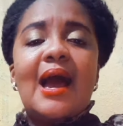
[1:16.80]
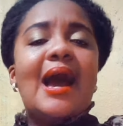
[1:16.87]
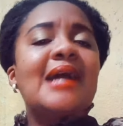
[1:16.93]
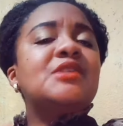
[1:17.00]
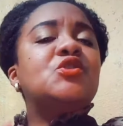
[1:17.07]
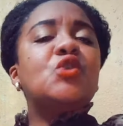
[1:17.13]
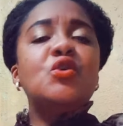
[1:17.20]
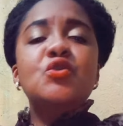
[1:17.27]
I
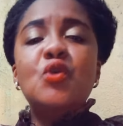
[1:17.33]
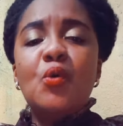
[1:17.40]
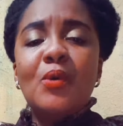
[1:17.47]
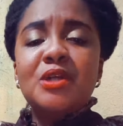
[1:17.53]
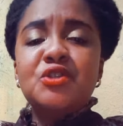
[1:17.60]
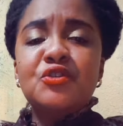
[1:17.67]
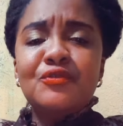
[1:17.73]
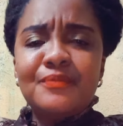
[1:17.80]
don't know
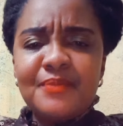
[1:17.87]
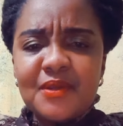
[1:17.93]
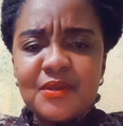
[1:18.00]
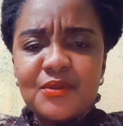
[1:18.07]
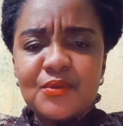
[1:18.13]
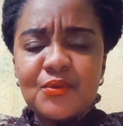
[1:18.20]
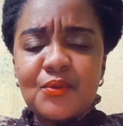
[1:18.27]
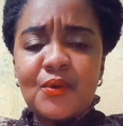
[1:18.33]
what you've been
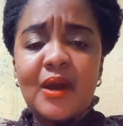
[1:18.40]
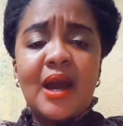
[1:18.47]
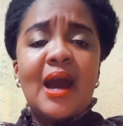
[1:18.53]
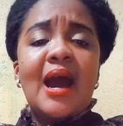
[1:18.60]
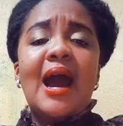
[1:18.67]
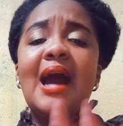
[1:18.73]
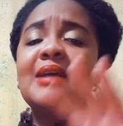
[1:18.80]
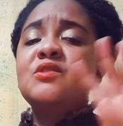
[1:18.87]
through.
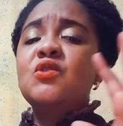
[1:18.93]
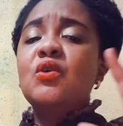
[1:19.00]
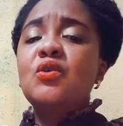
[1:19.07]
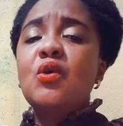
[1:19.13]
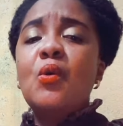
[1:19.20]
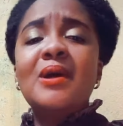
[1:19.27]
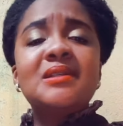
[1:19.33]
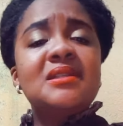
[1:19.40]
I don't
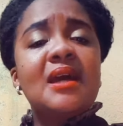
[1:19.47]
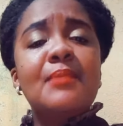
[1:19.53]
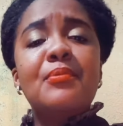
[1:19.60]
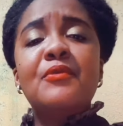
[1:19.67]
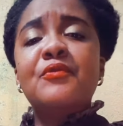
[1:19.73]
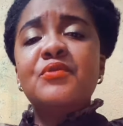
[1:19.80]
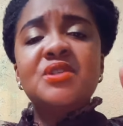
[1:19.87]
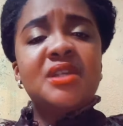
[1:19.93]
know what type
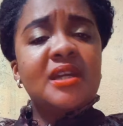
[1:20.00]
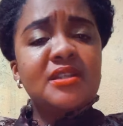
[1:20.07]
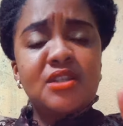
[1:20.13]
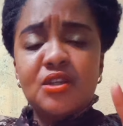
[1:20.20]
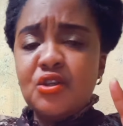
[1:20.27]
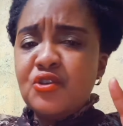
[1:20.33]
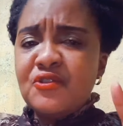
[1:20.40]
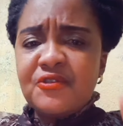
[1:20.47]
of
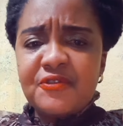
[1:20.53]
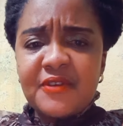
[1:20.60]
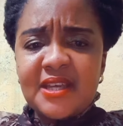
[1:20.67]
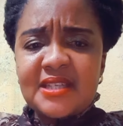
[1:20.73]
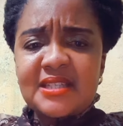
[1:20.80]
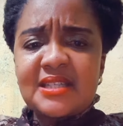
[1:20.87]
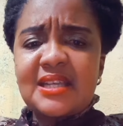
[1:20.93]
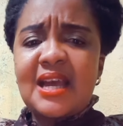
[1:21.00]
rejection you
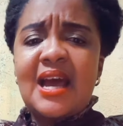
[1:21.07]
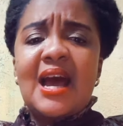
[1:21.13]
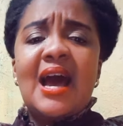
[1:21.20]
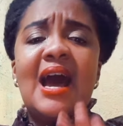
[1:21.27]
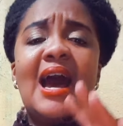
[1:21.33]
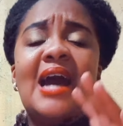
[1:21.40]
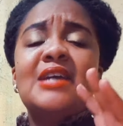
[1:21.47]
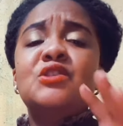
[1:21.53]
faced.
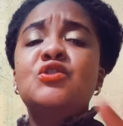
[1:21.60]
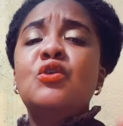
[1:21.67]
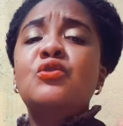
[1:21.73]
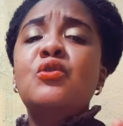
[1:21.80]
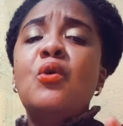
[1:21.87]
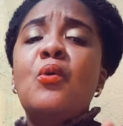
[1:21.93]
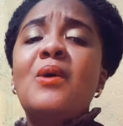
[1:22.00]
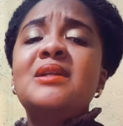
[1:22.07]
I don't
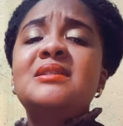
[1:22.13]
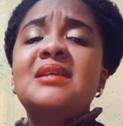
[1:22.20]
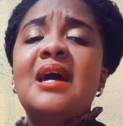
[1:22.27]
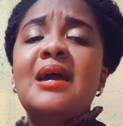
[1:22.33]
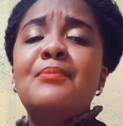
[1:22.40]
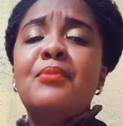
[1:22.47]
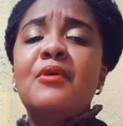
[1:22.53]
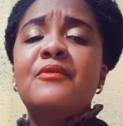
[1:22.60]
know what
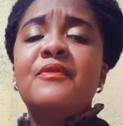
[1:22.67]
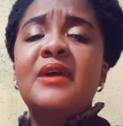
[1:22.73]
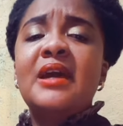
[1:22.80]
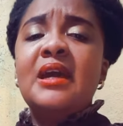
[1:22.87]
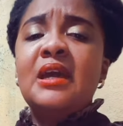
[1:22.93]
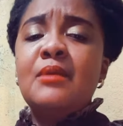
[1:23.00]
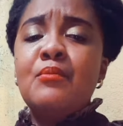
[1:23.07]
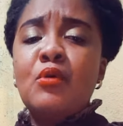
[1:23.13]
type of
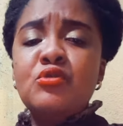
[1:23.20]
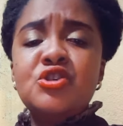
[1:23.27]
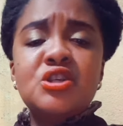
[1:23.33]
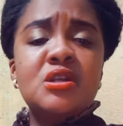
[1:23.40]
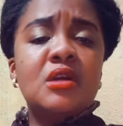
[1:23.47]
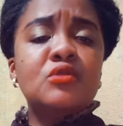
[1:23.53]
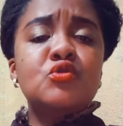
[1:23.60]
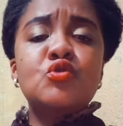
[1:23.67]

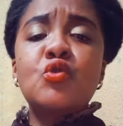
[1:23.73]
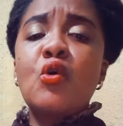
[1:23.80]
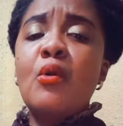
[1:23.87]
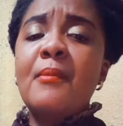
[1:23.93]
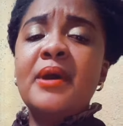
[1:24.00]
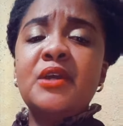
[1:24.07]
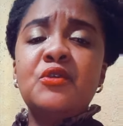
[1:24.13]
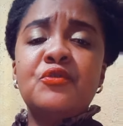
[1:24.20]
emotional
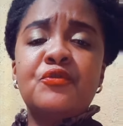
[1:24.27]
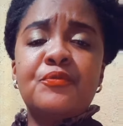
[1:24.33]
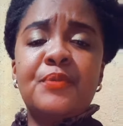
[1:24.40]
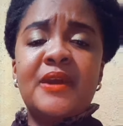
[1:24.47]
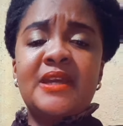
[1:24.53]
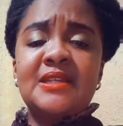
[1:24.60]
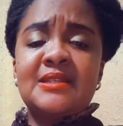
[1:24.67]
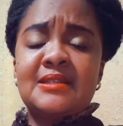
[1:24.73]
trauma you've
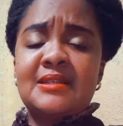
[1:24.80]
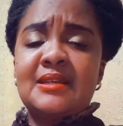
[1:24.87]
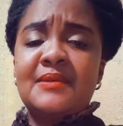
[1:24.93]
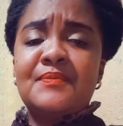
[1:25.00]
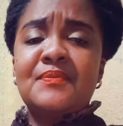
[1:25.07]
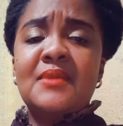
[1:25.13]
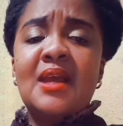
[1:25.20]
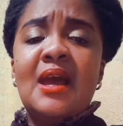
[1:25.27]
faced.
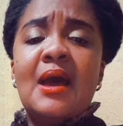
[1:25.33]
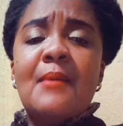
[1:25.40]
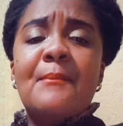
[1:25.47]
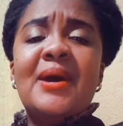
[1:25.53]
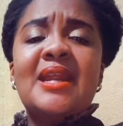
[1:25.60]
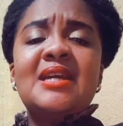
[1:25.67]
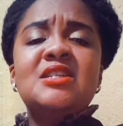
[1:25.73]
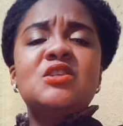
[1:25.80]

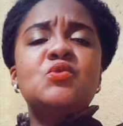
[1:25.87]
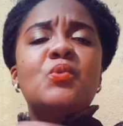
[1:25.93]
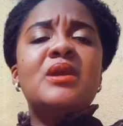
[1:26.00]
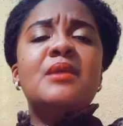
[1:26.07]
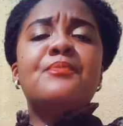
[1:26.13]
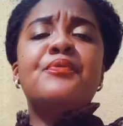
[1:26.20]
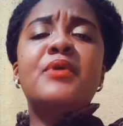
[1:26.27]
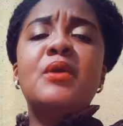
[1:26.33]
But I just want
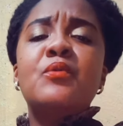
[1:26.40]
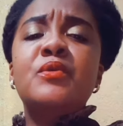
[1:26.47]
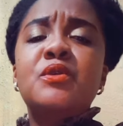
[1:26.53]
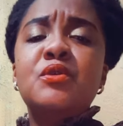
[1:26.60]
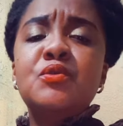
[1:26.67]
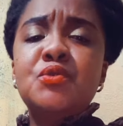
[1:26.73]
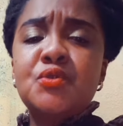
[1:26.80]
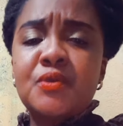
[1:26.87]
to pray
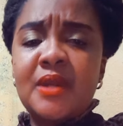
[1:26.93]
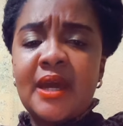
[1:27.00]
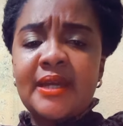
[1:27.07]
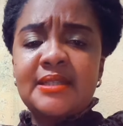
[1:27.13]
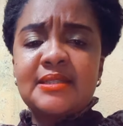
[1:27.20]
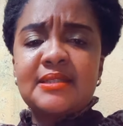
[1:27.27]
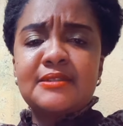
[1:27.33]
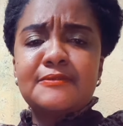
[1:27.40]
with you
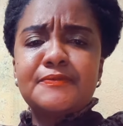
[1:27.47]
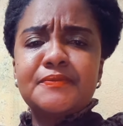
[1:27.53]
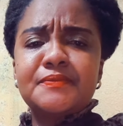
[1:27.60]
tonight.